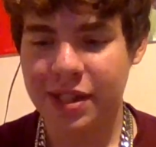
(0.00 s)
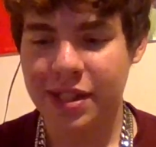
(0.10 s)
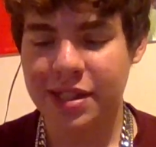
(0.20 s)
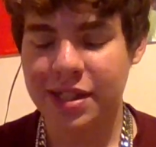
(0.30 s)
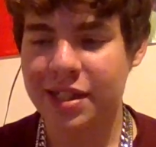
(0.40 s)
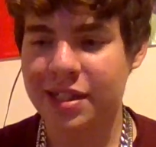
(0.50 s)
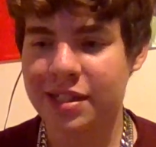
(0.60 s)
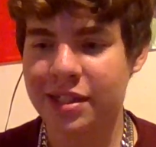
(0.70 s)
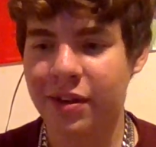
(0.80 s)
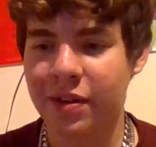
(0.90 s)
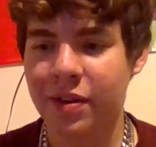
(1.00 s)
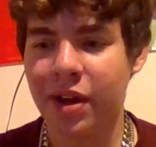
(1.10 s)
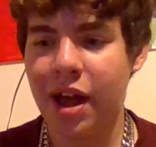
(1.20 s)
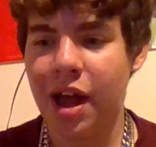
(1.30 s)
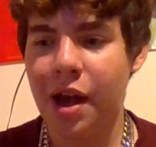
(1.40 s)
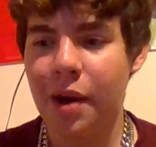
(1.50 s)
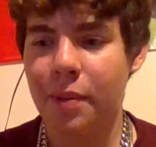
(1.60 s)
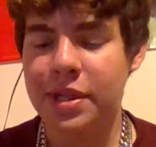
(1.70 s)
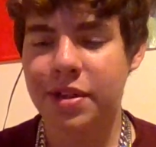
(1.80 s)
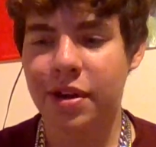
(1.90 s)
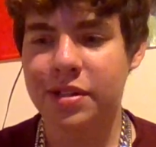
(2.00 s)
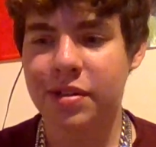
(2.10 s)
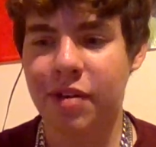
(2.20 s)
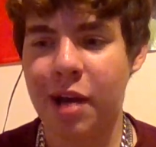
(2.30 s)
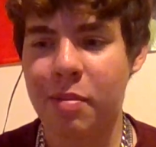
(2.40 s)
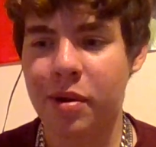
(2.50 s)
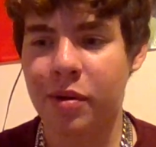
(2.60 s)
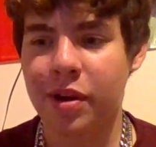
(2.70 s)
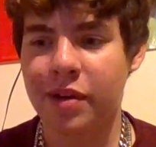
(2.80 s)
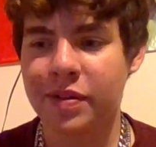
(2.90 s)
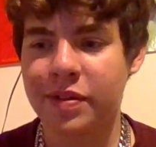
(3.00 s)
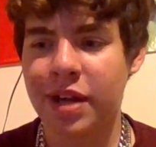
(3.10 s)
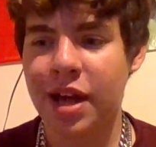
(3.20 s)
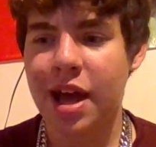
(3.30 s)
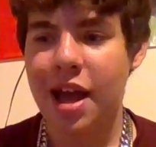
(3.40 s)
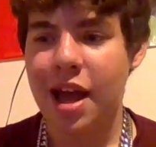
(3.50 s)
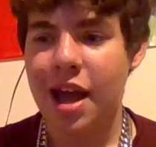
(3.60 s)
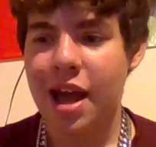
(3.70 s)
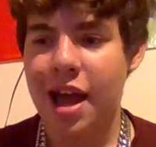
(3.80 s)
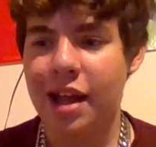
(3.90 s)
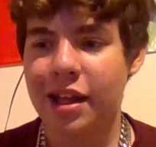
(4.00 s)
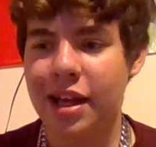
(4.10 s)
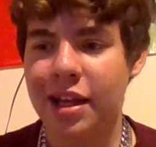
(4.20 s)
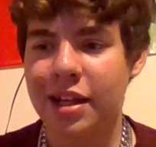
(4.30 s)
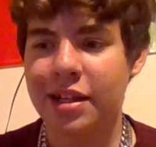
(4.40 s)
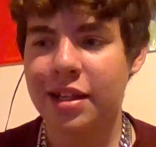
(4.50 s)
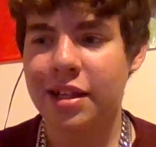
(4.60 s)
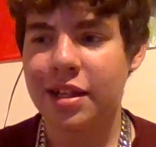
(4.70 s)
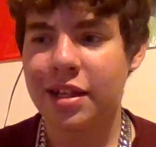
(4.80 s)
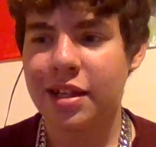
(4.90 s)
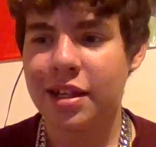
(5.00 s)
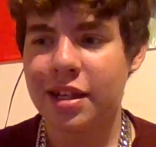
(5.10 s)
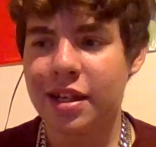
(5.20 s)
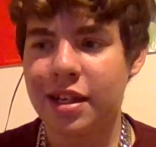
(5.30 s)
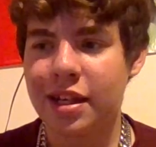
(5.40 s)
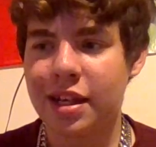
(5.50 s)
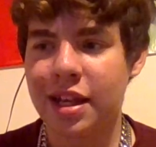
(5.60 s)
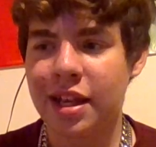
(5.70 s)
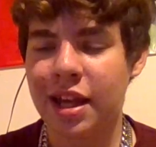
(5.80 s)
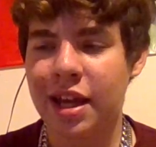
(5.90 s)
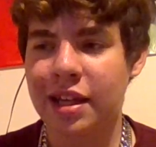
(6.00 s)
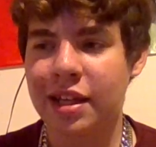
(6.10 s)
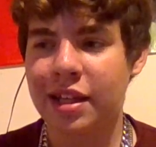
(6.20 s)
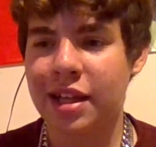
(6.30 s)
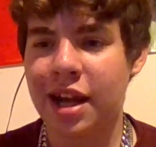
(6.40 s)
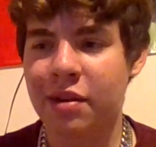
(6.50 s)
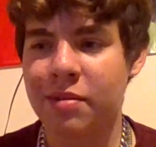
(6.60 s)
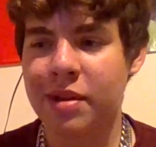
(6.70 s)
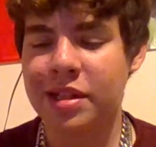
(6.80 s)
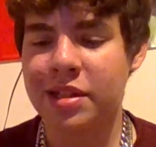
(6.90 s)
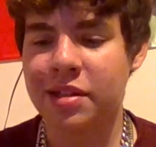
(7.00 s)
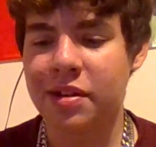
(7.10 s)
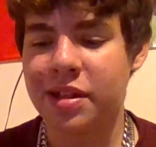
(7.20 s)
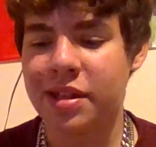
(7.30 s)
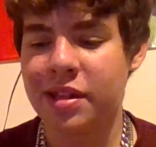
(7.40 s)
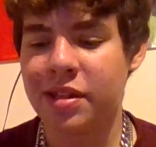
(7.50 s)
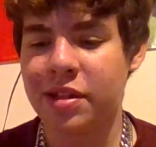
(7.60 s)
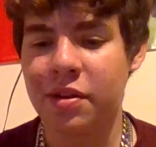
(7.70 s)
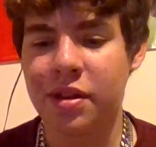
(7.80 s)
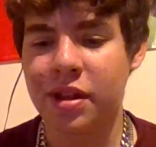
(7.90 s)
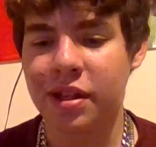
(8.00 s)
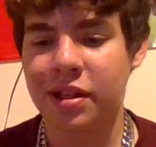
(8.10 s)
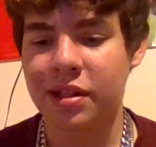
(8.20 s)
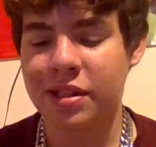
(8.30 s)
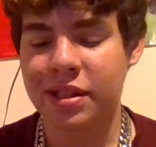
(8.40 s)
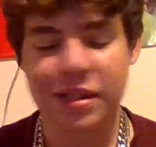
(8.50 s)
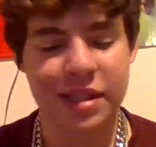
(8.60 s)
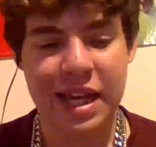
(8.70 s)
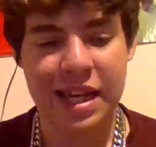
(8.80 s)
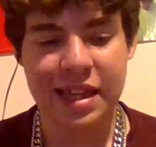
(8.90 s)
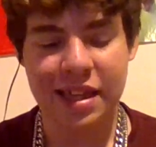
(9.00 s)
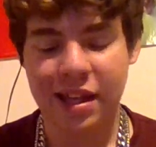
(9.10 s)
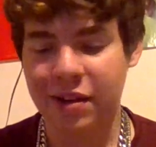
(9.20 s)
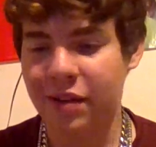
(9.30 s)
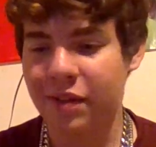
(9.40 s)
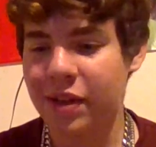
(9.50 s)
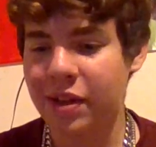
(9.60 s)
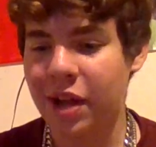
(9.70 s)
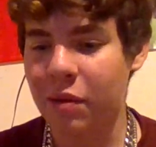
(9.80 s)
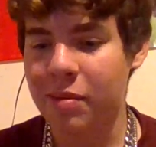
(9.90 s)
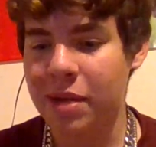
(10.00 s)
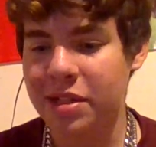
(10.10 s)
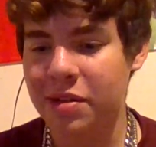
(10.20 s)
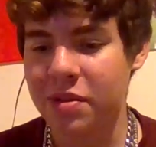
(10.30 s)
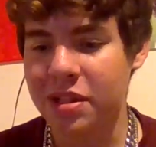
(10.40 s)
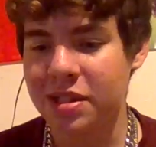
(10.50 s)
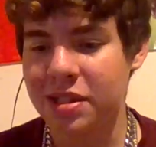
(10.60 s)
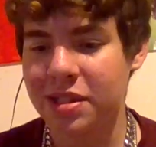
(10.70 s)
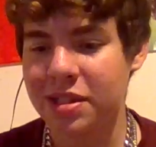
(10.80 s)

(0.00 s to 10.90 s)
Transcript: this nigga. So we started scrapping or whatever, and then he like knocked on my tooth teeth. I don't know. He like one of my tooths.